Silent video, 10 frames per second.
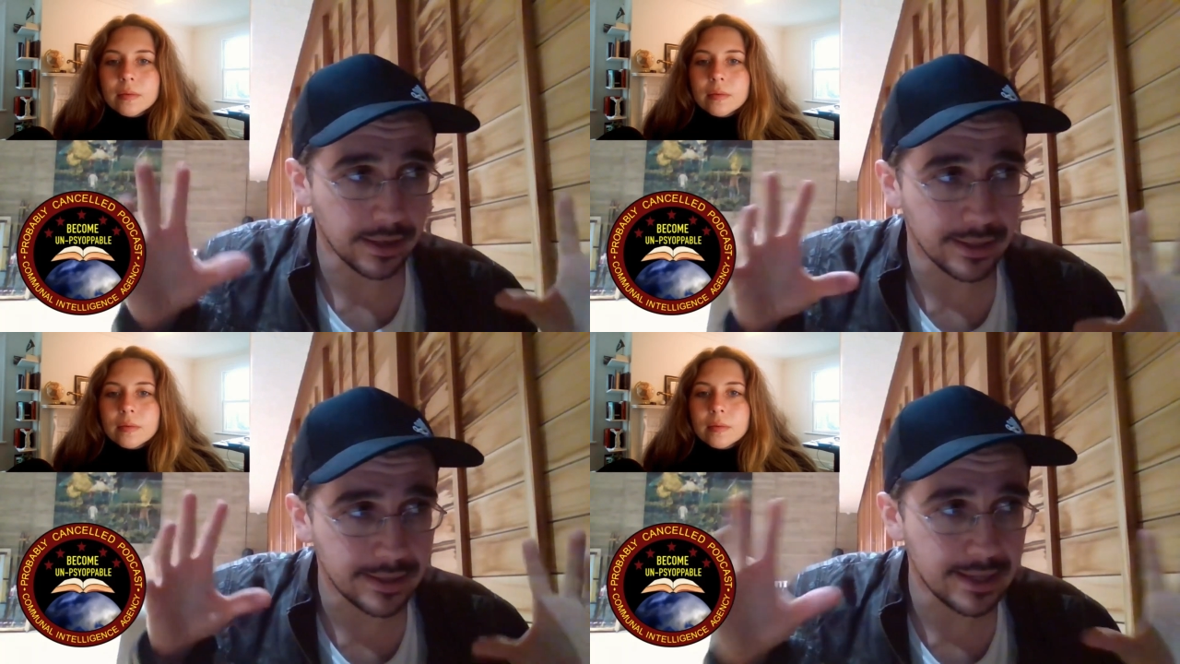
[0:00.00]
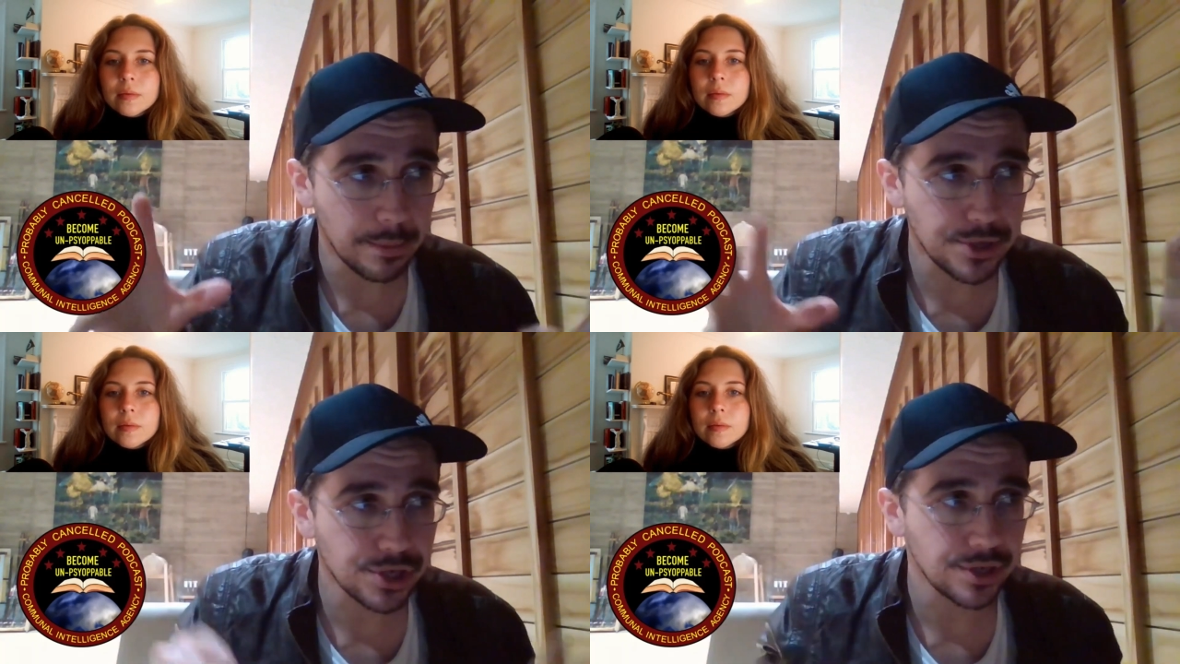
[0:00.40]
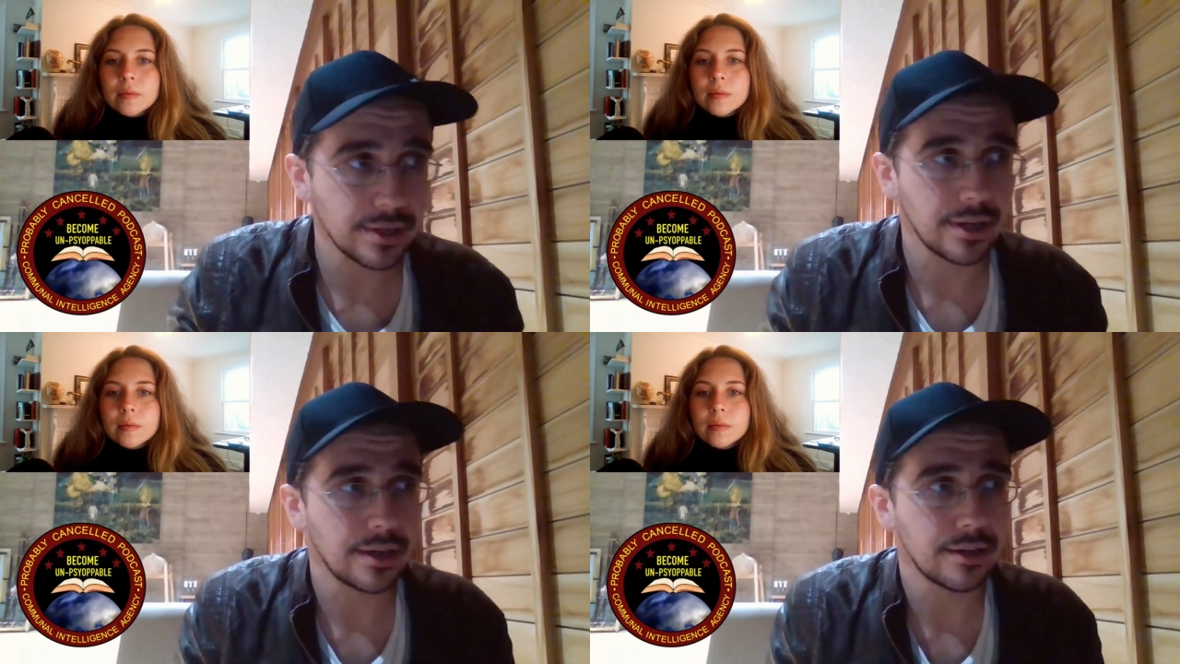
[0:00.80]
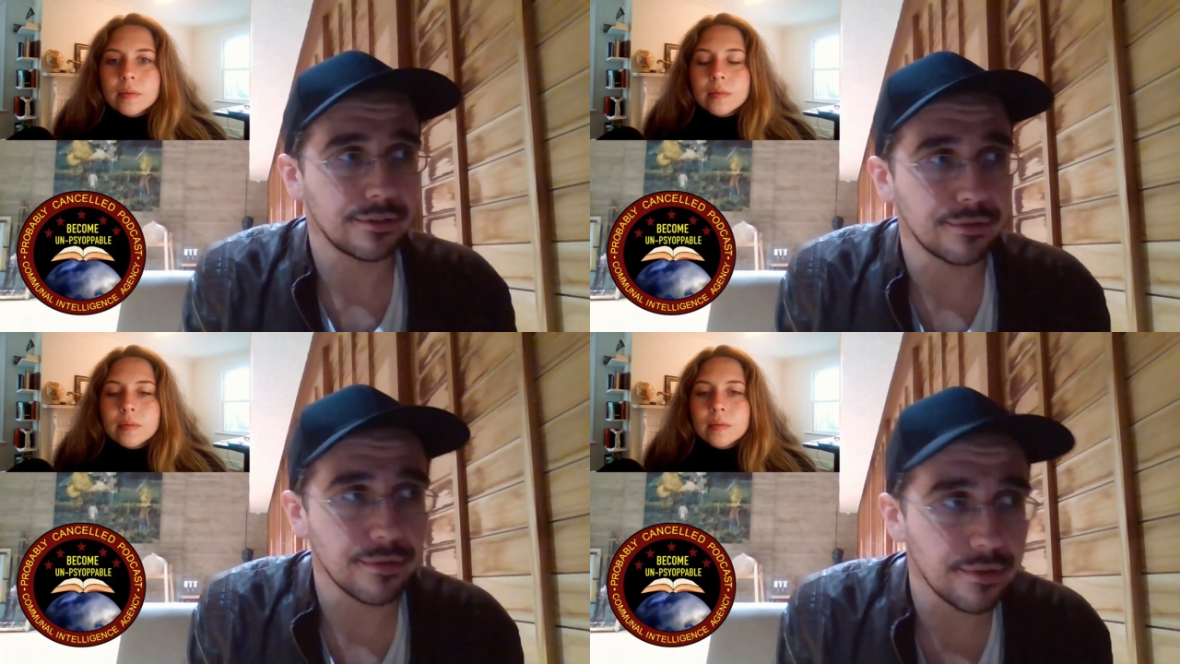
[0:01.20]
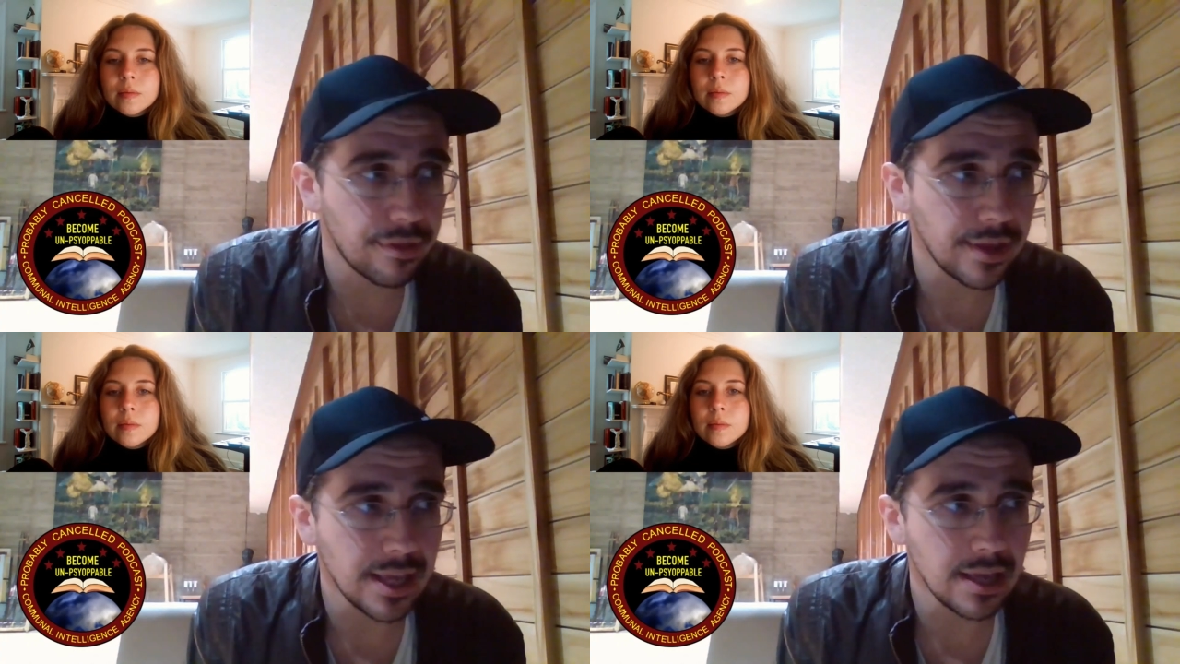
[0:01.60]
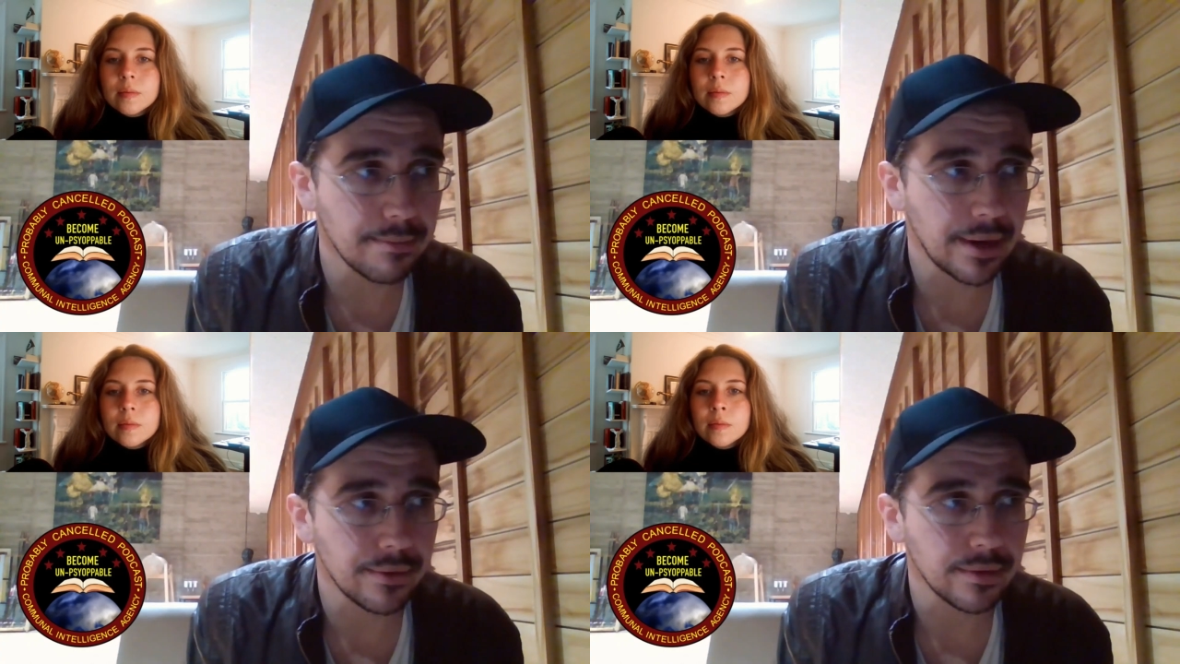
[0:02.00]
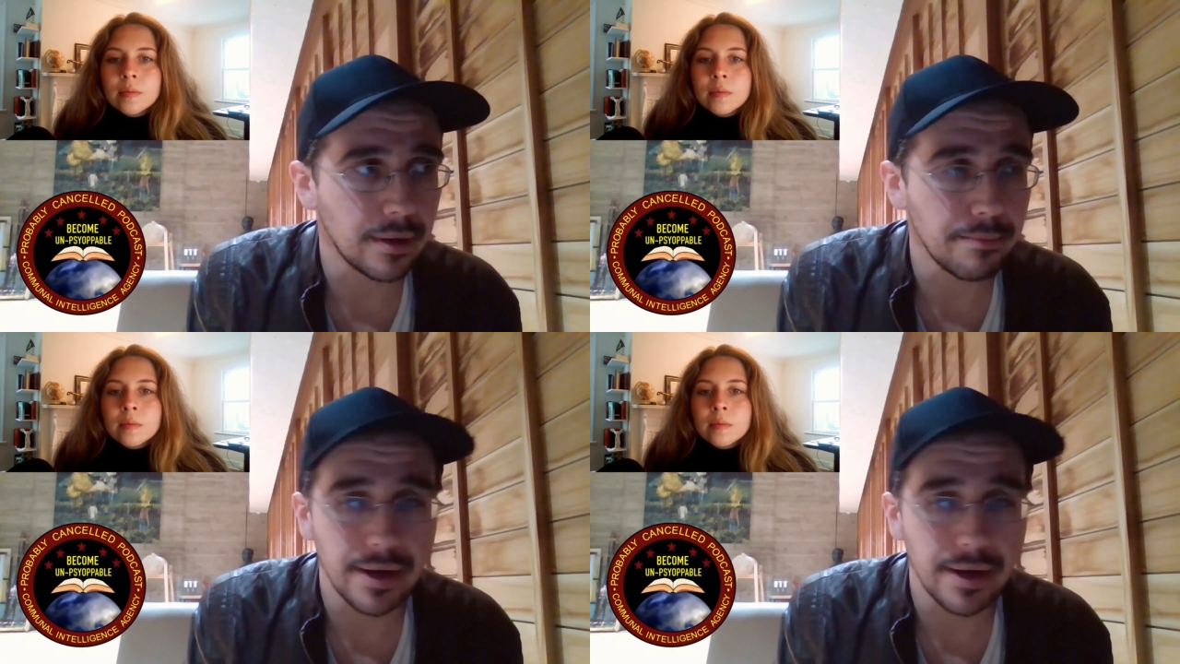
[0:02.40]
Speaker 1: a, conception of thinking about